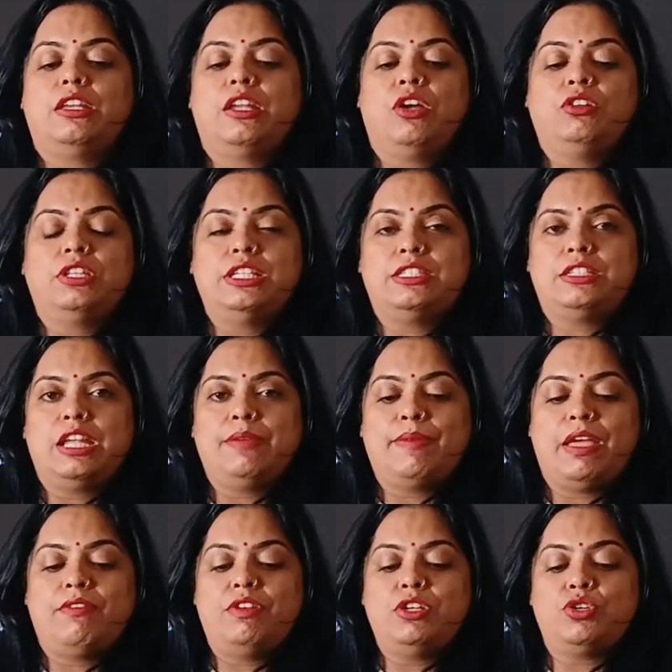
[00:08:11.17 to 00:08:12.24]
Now this time
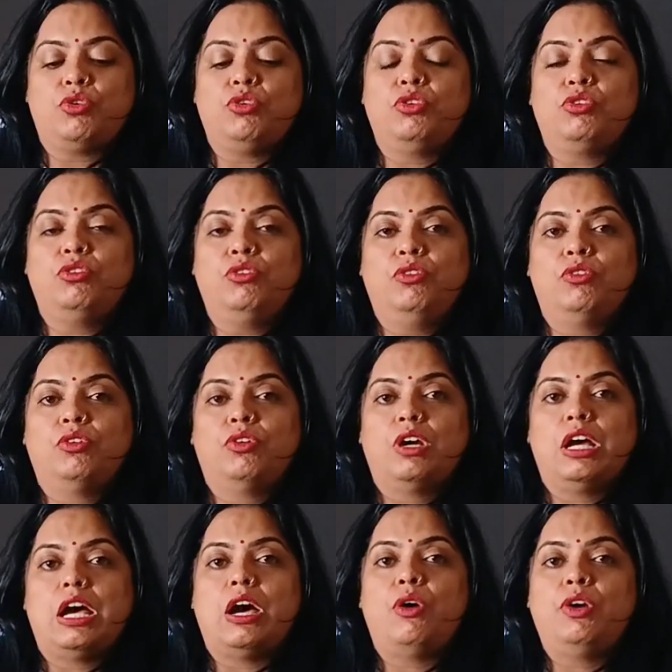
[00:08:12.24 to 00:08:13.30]
I will show you
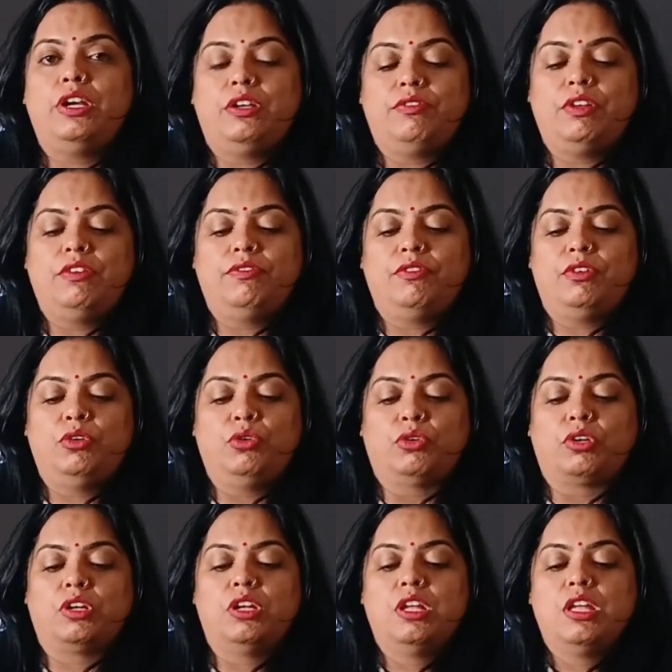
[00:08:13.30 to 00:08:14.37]
how it will
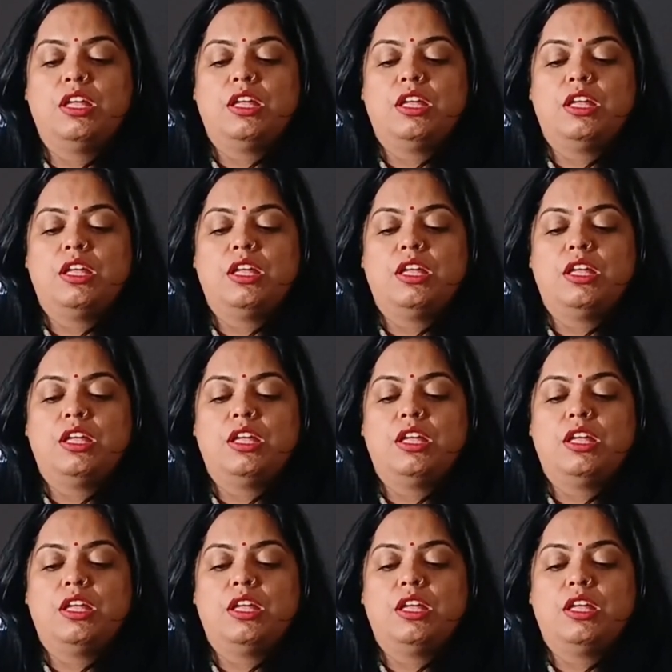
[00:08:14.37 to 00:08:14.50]
look.